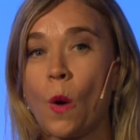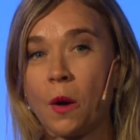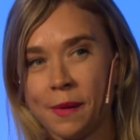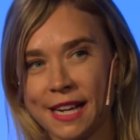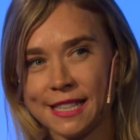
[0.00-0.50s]

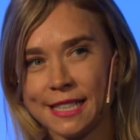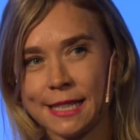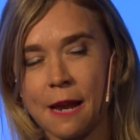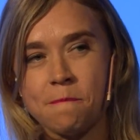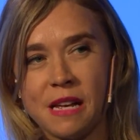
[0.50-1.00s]
workplaces
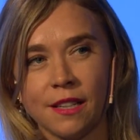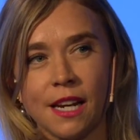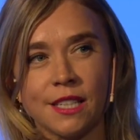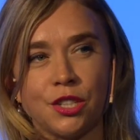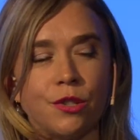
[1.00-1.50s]
and
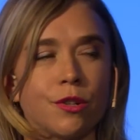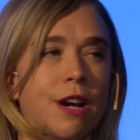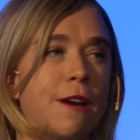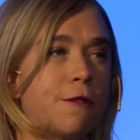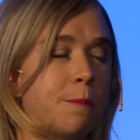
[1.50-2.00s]
buildings that you
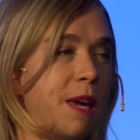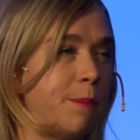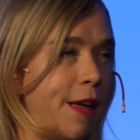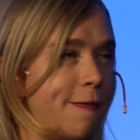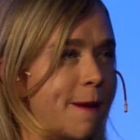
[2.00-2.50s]
create for the
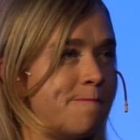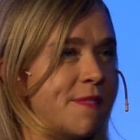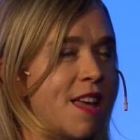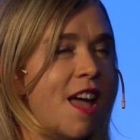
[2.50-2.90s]
people in them,